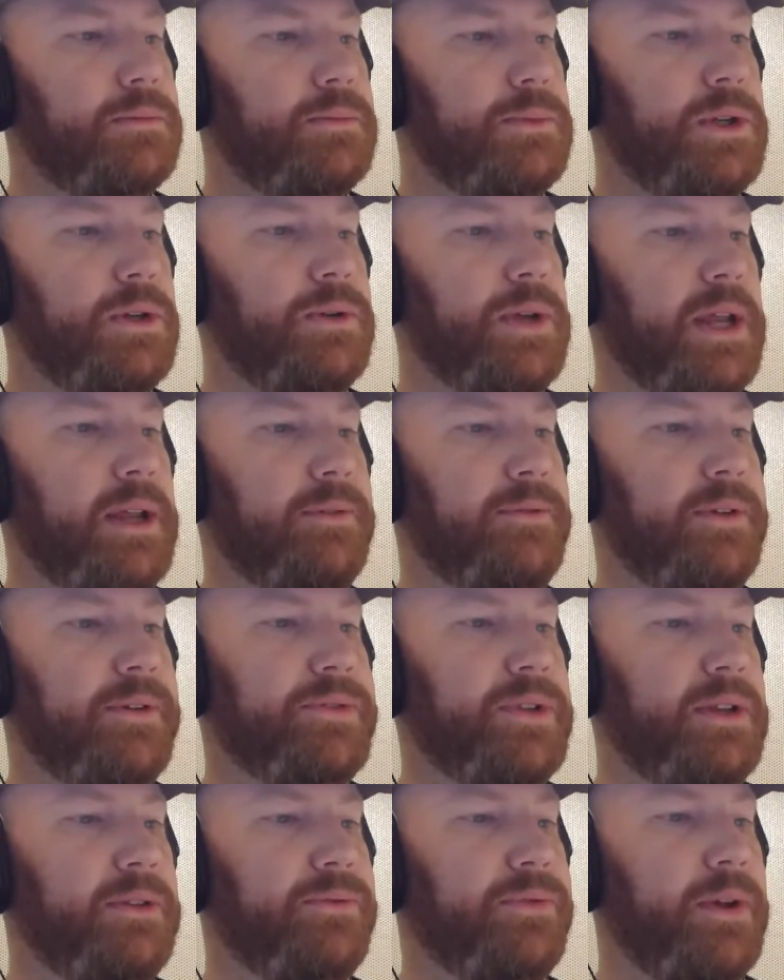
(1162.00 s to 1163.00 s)
Due date
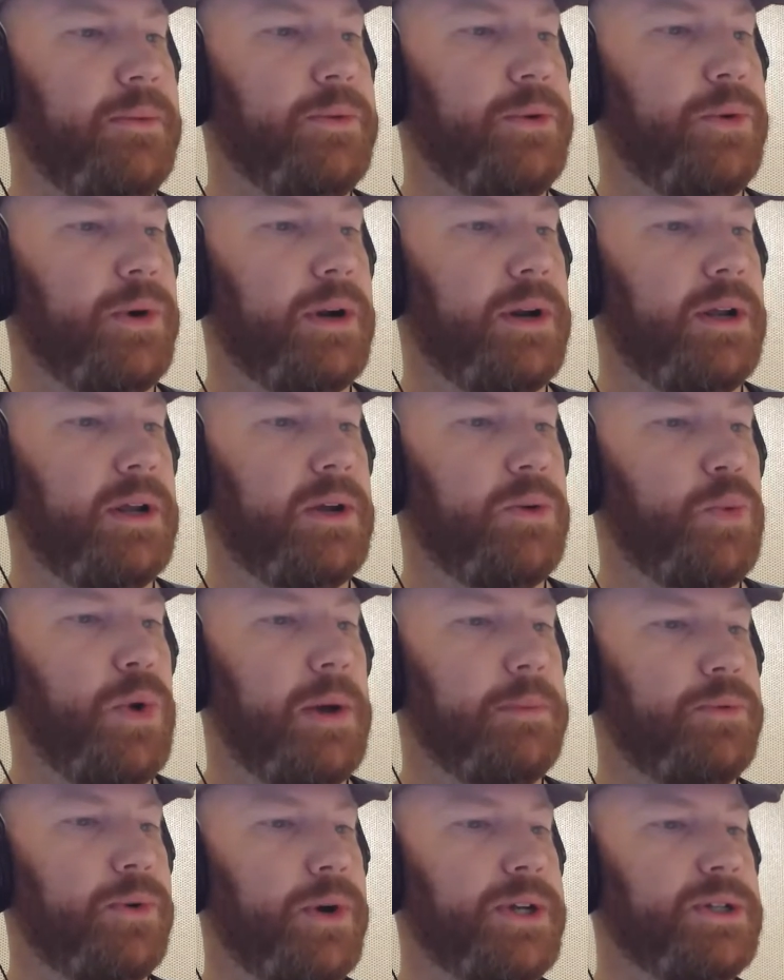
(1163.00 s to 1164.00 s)
15 February,
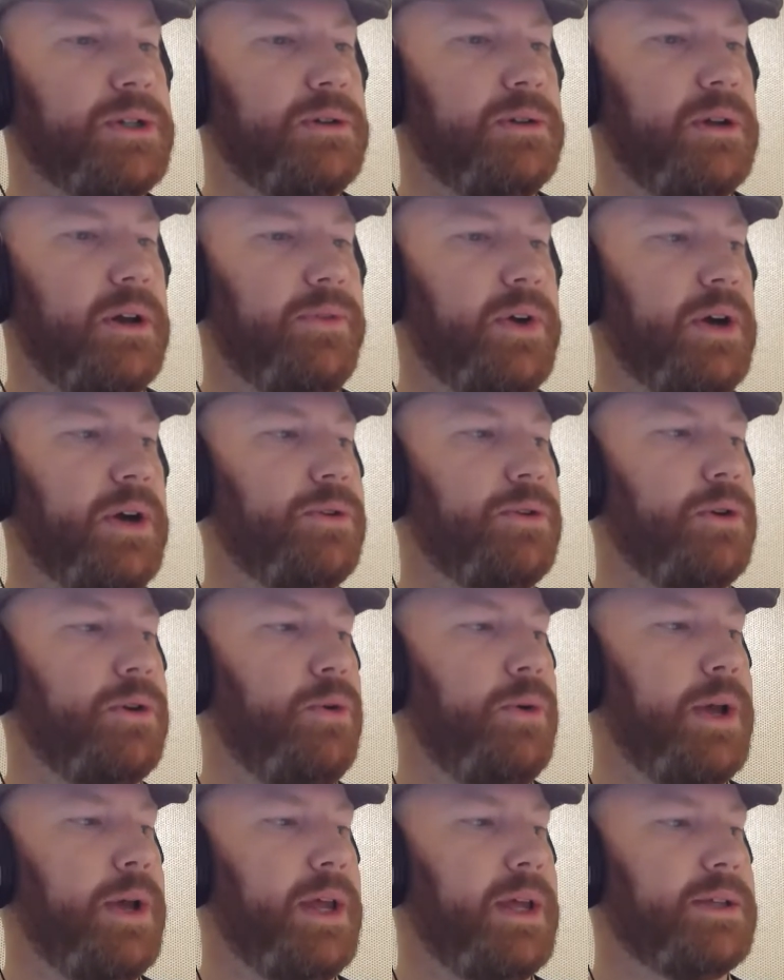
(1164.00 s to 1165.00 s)
cooperation of other
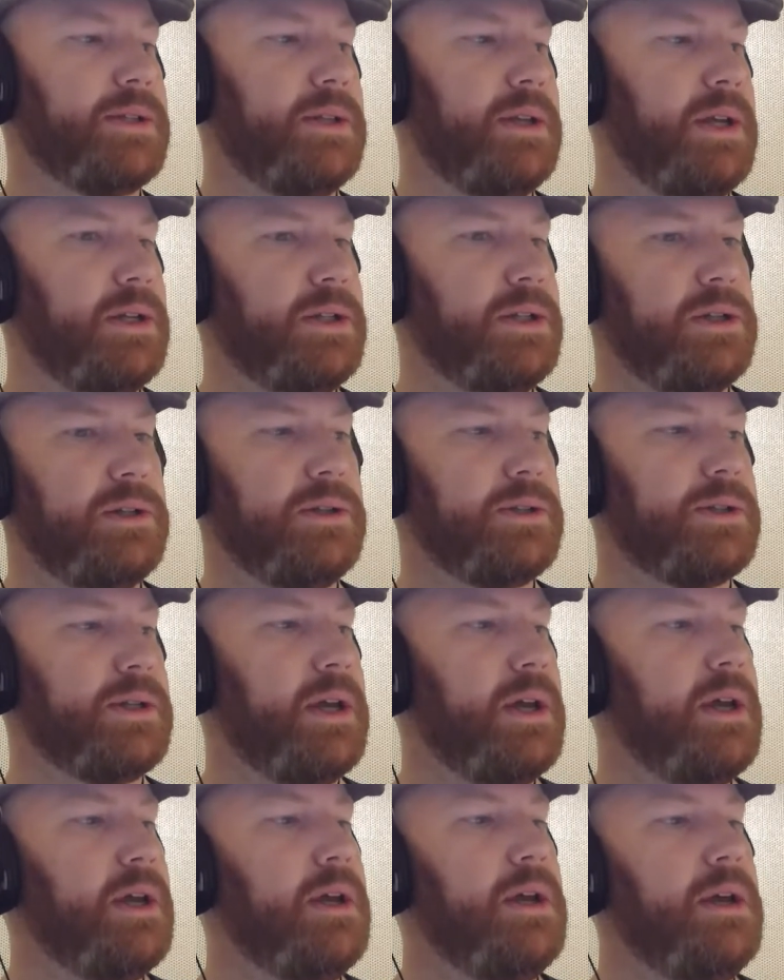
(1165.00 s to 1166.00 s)
OAS nations,
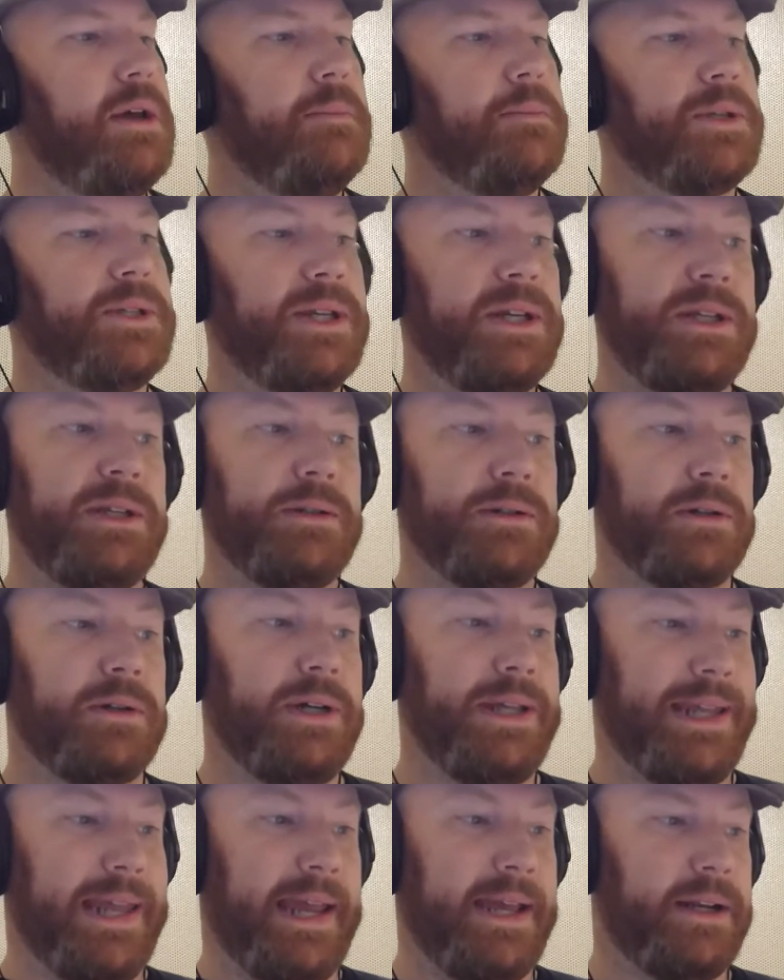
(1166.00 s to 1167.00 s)

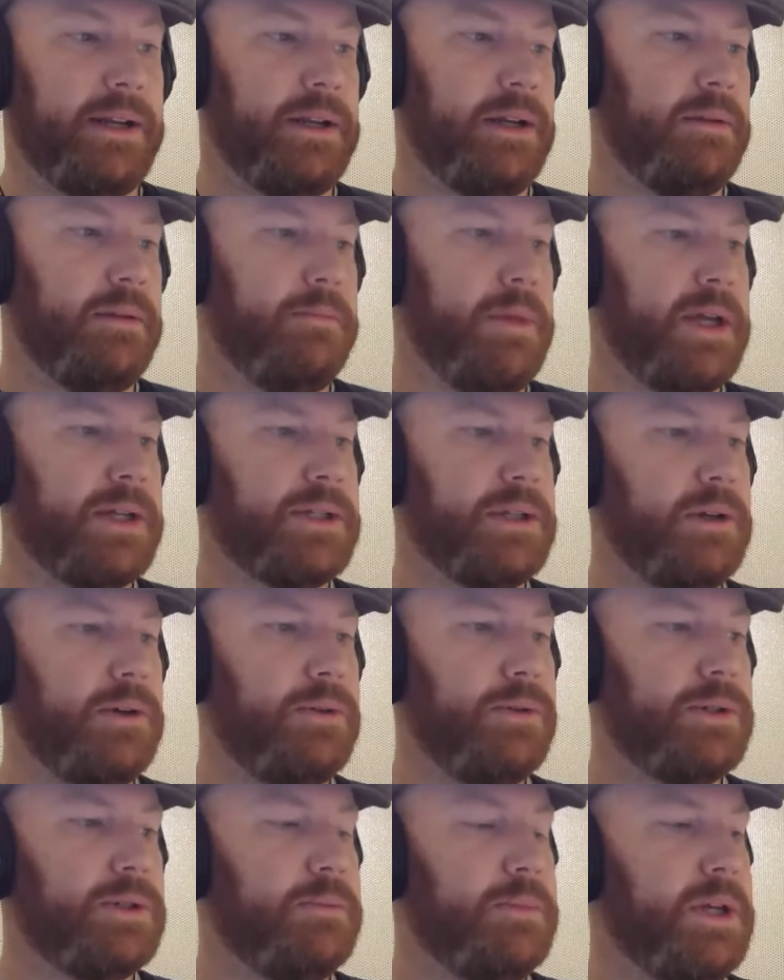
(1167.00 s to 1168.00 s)
particularly Canada and Mexico,
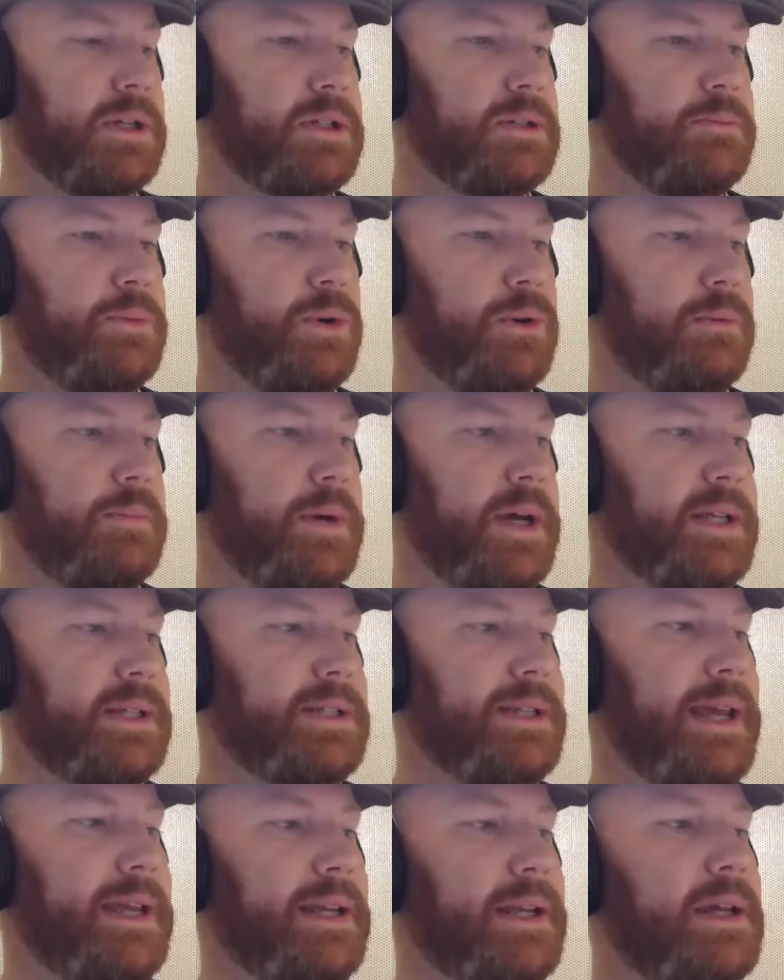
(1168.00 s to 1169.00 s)
is to be explored by
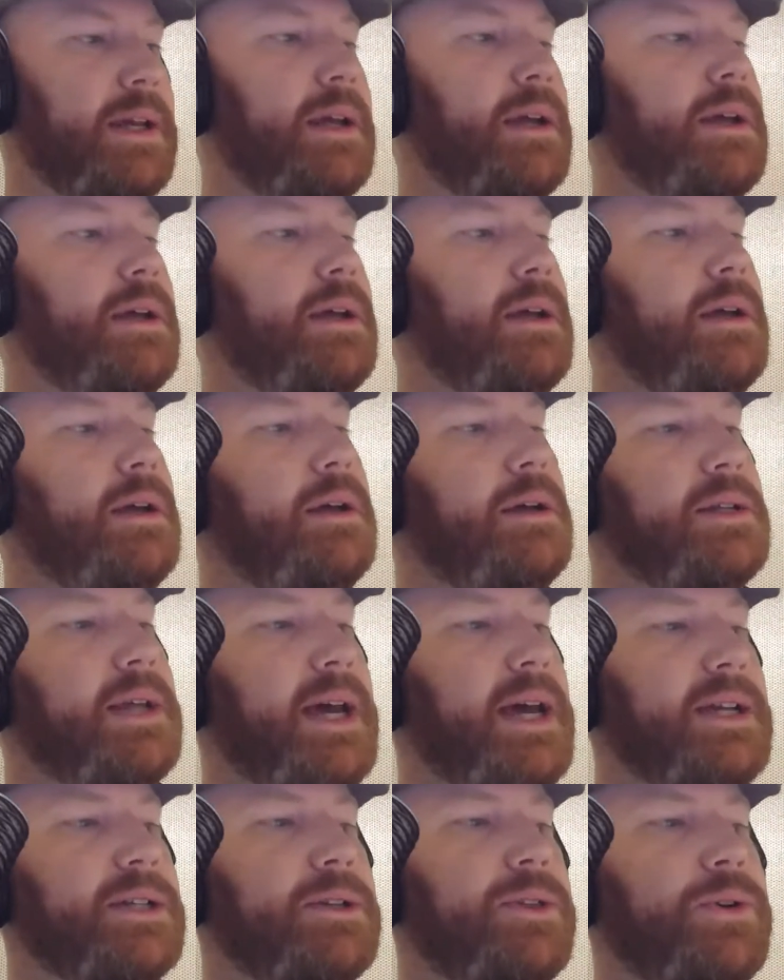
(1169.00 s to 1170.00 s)
State.
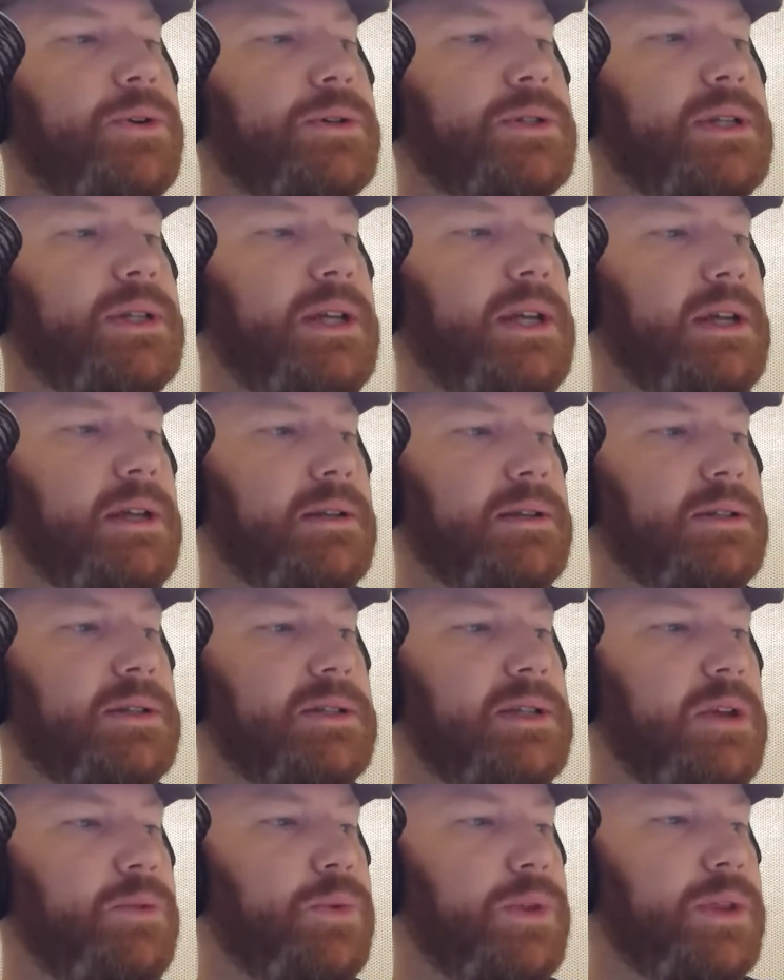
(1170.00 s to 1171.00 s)
Task 13,
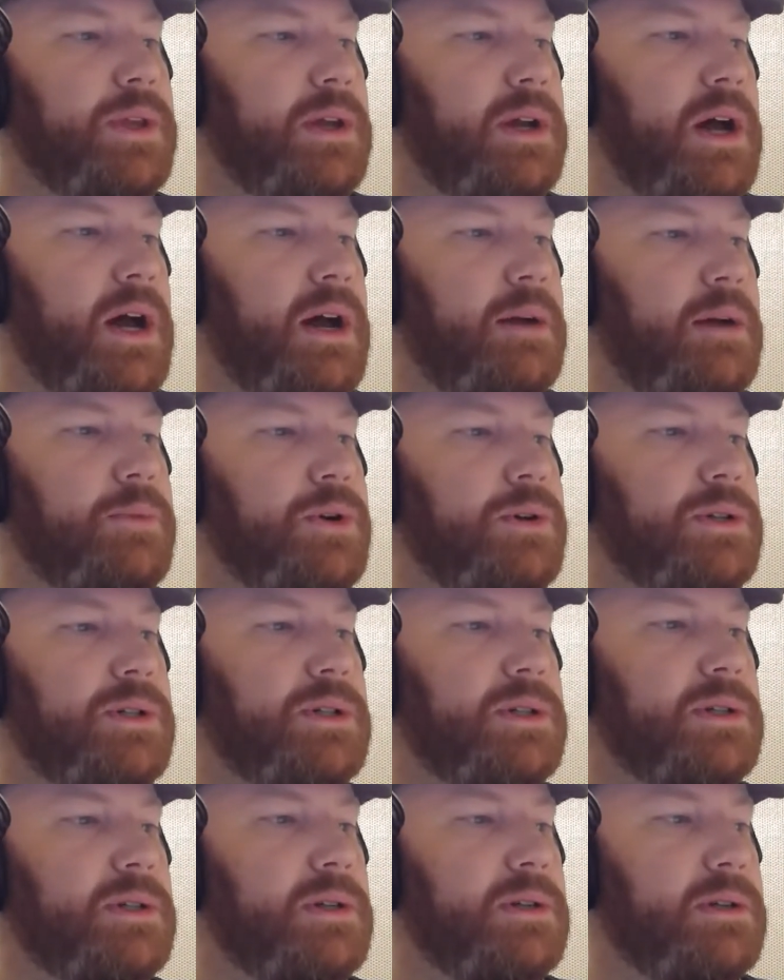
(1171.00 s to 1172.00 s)
State with
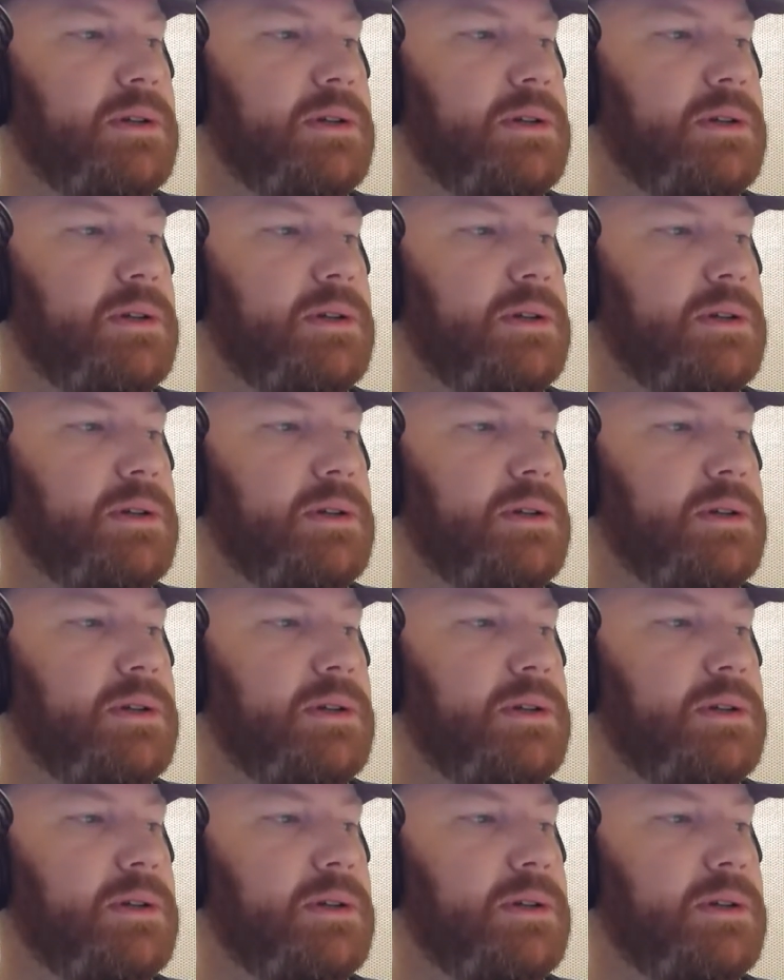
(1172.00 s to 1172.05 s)
Commerce